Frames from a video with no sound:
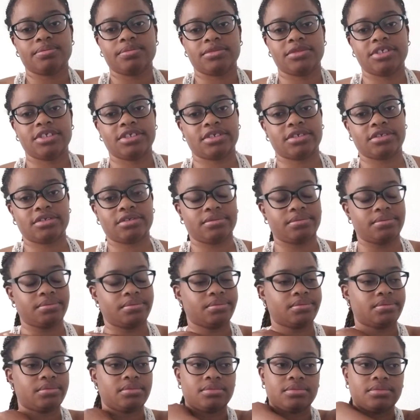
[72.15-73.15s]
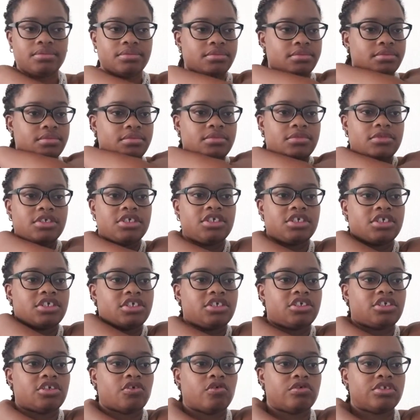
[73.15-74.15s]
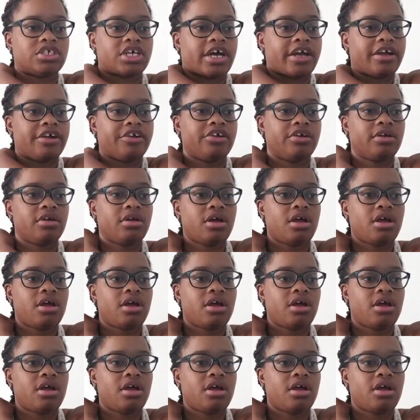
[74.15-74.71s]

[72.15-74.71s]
Just so tired.